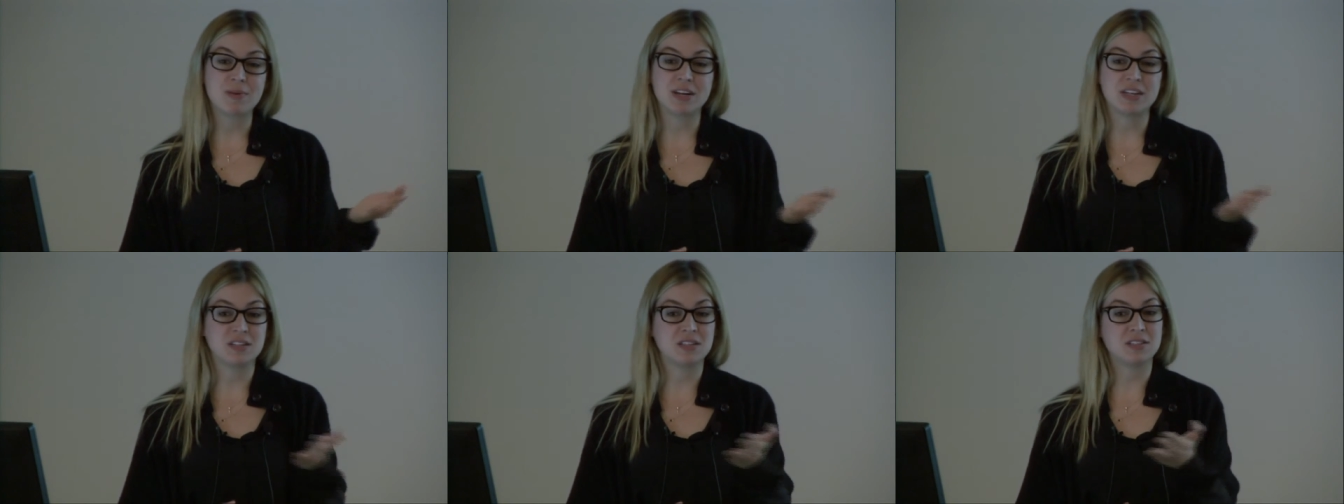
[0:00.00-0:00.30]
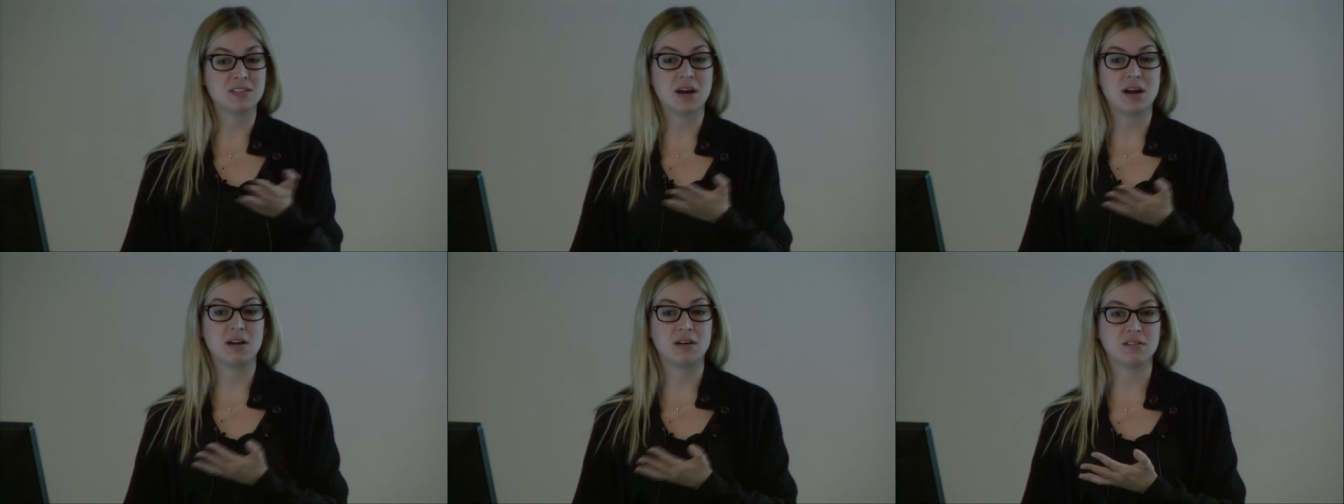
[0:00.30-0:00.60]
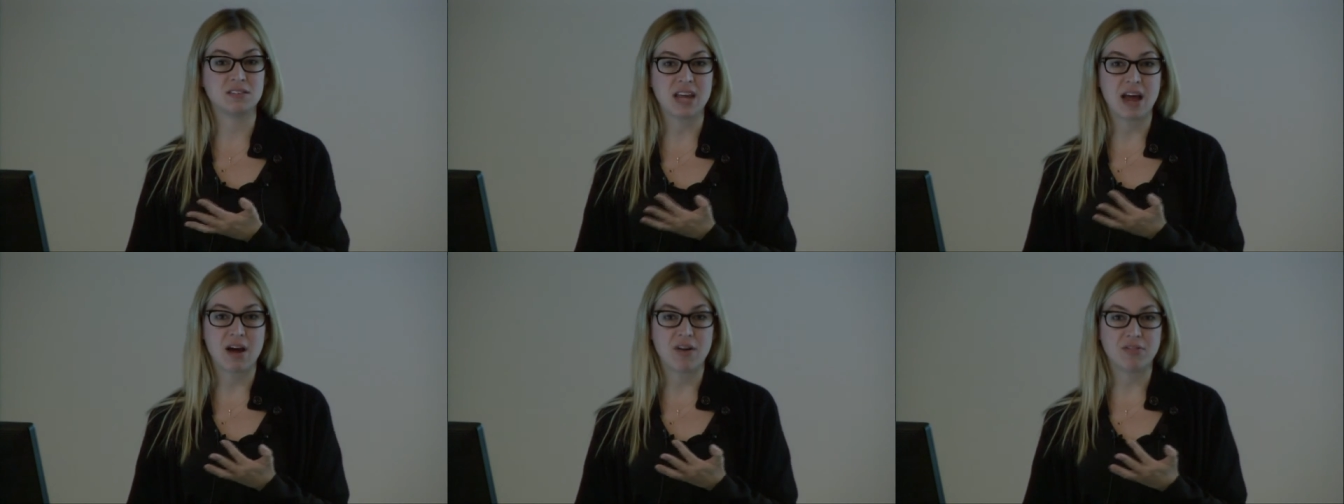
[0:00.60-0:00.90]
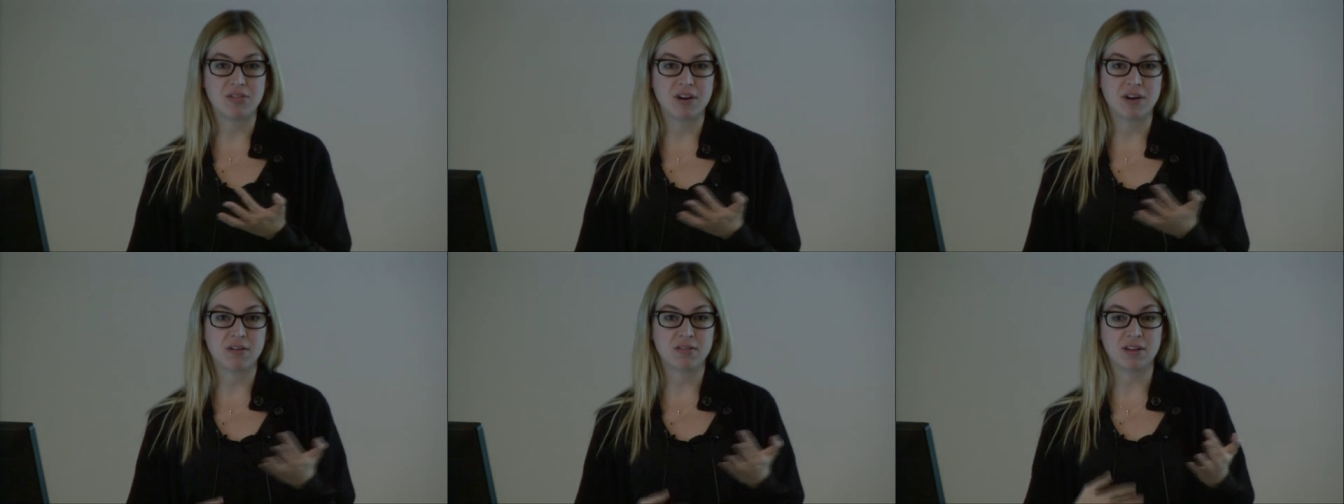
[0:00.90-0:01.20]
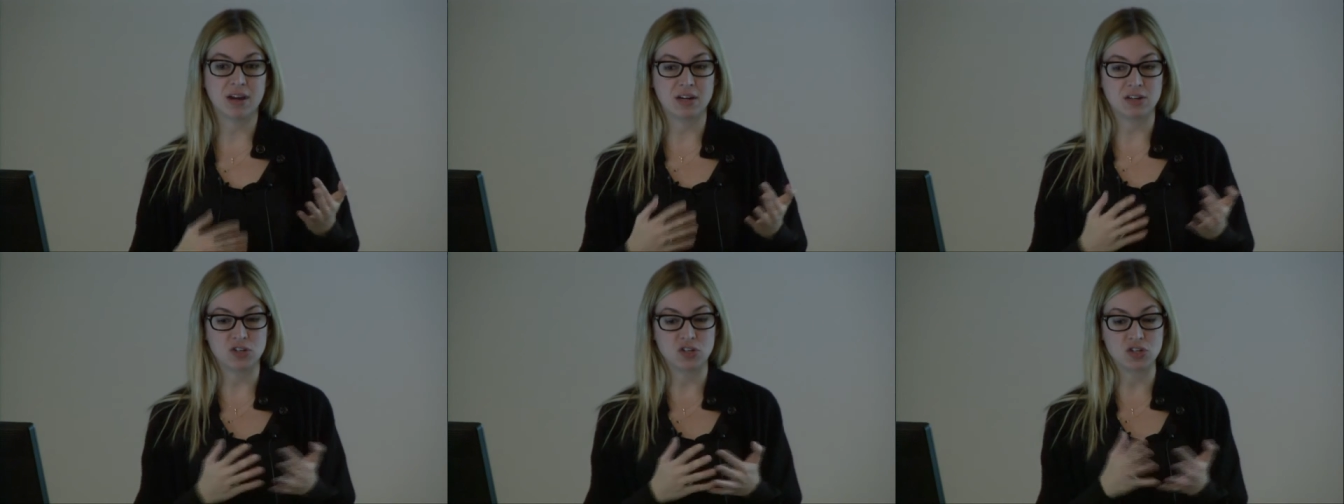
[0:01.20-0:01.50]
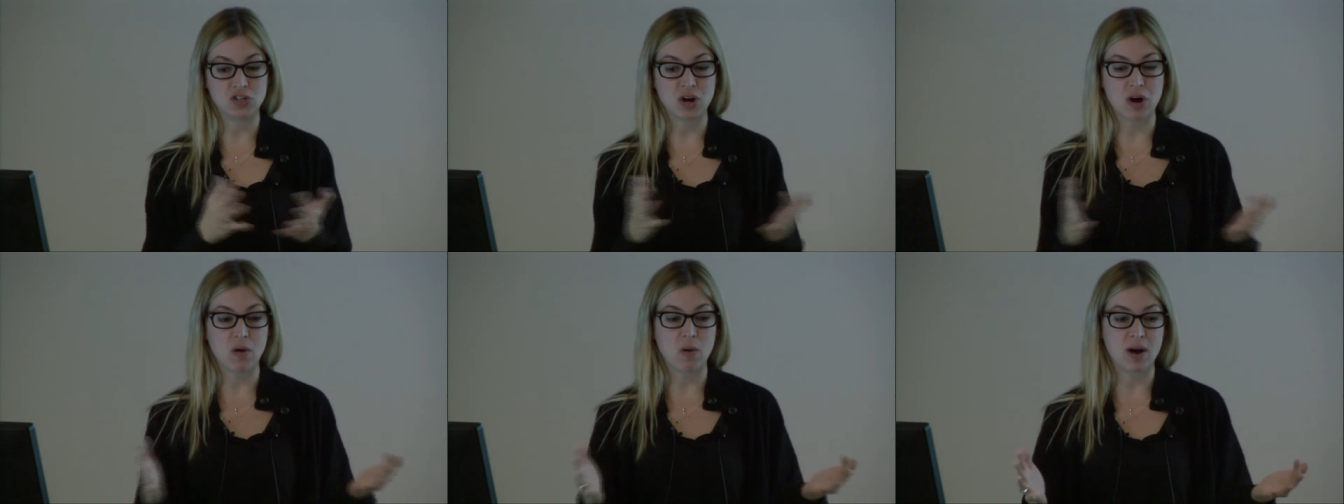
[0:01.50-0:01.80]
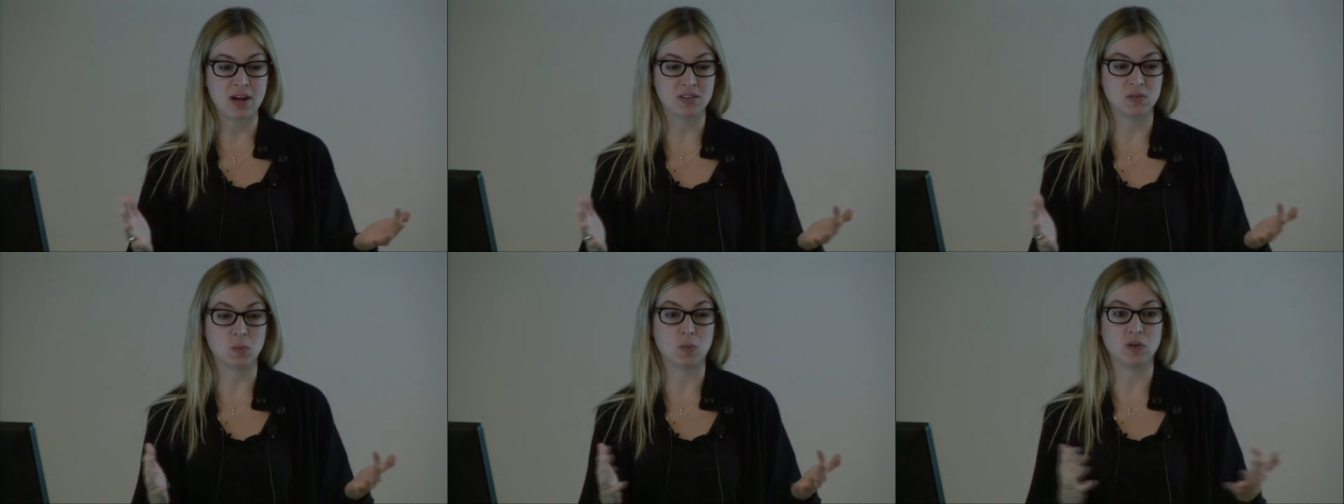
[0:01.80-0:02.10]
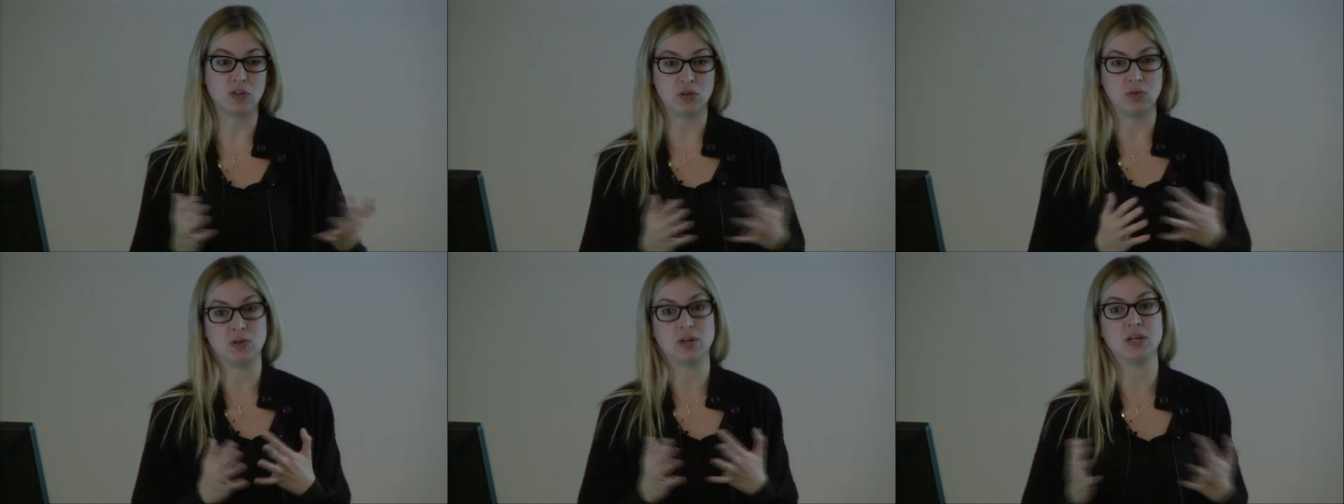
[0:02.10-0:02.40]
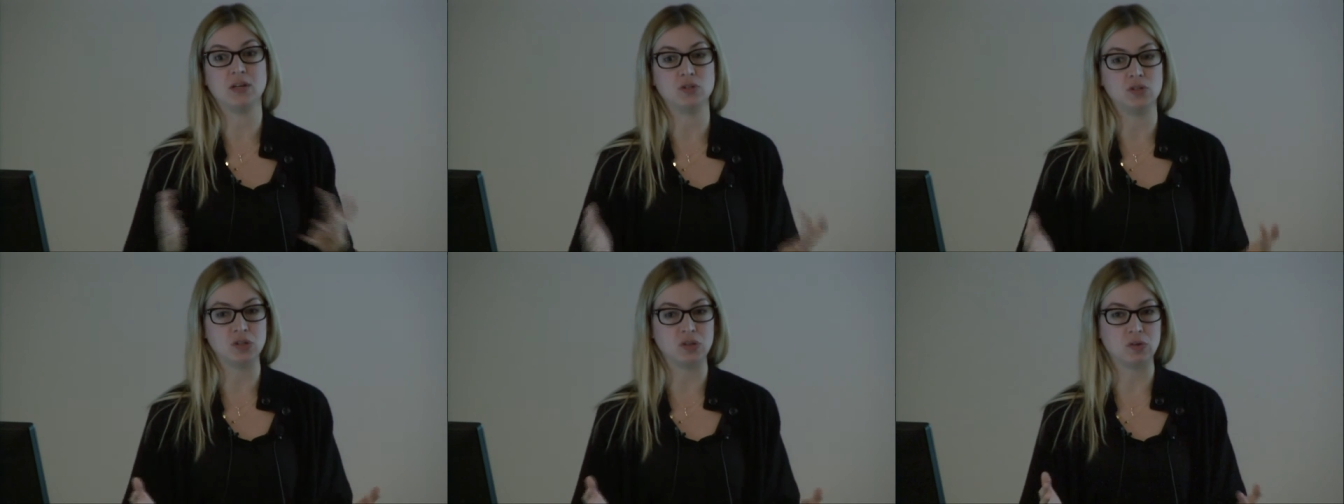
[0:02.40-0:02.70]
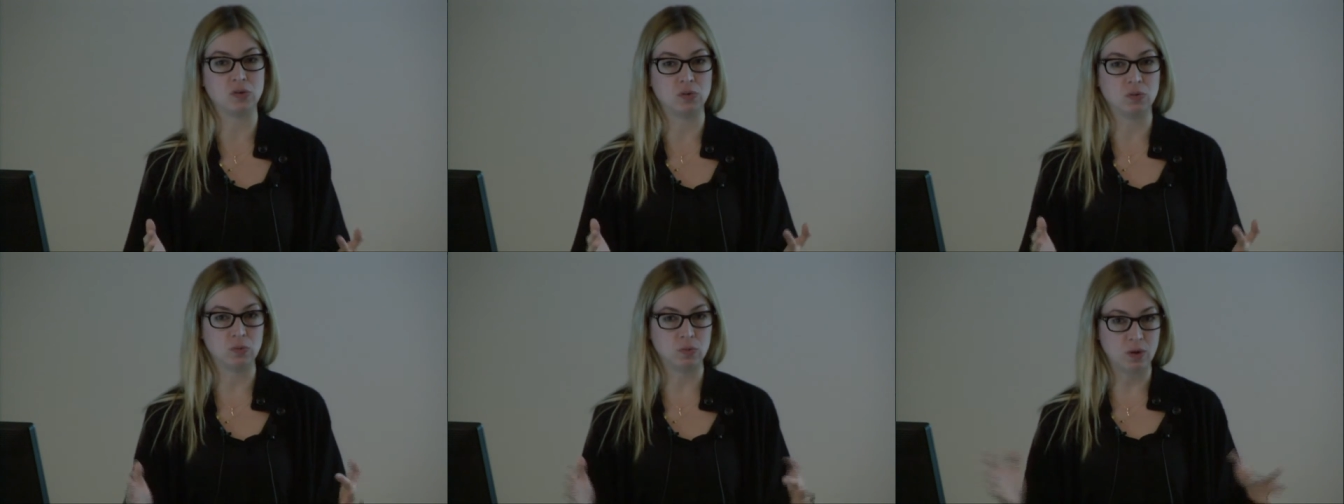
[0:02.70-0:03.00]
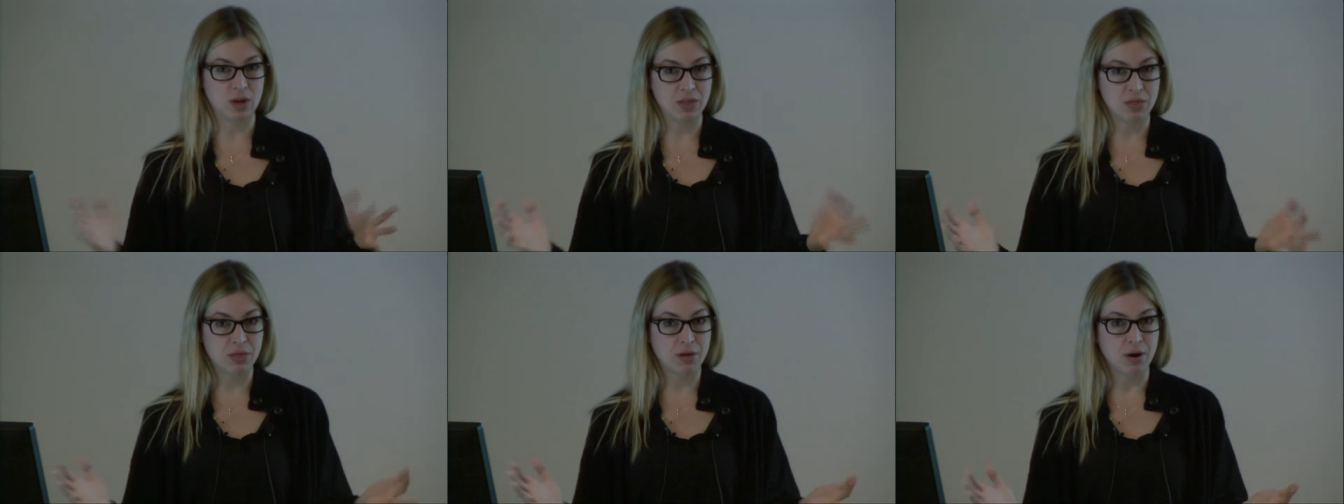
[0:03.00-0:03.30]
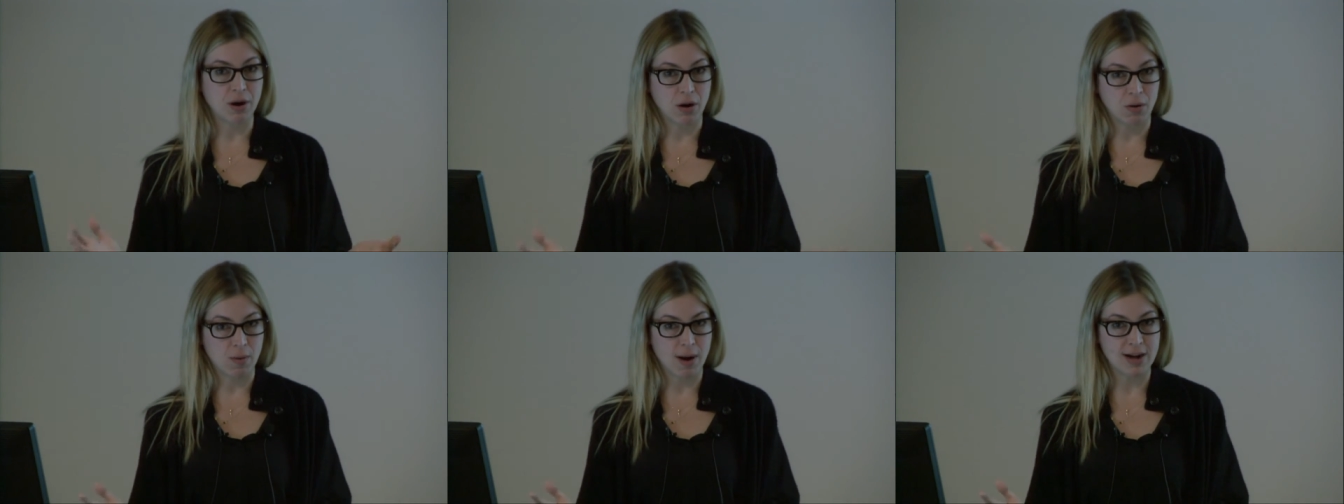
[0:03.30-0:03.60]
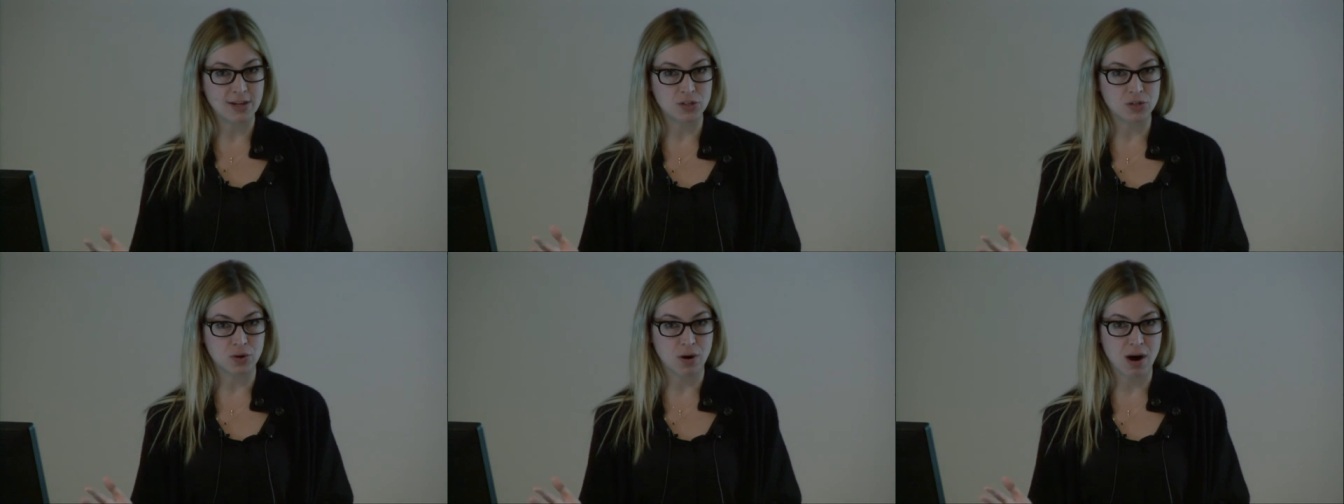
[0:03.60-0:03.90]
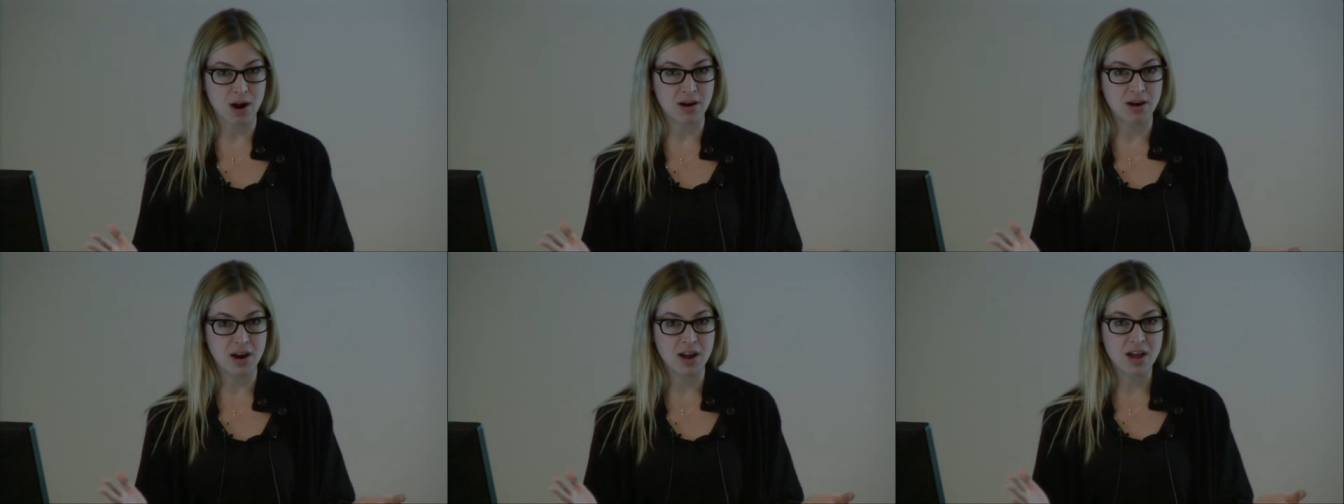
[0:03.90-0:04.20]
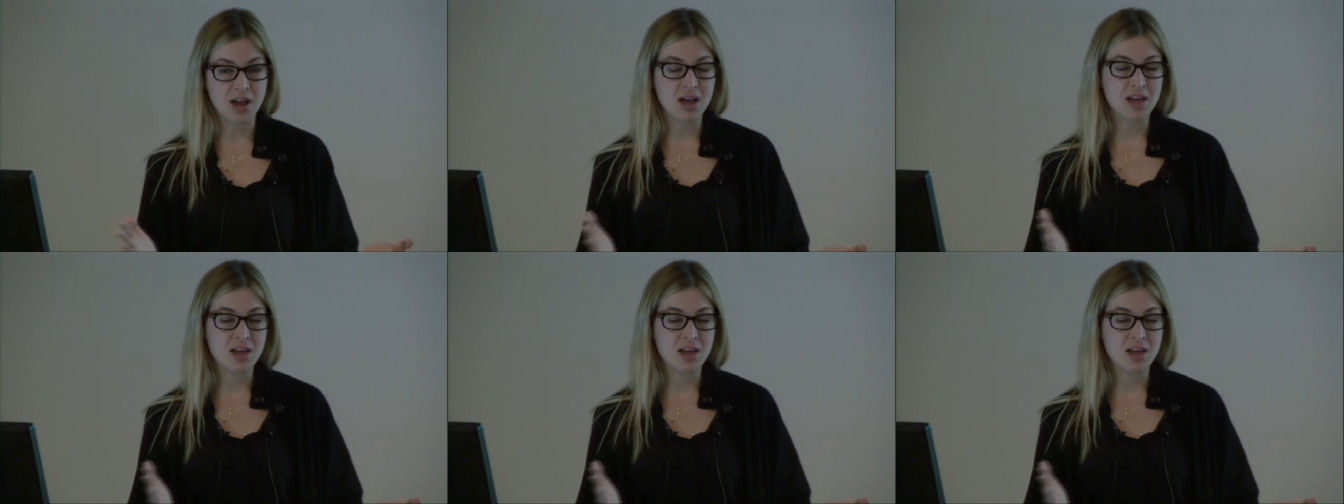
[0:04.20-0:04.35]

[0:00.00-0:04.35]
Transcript: many designers out there that show us what you can do with a restaurant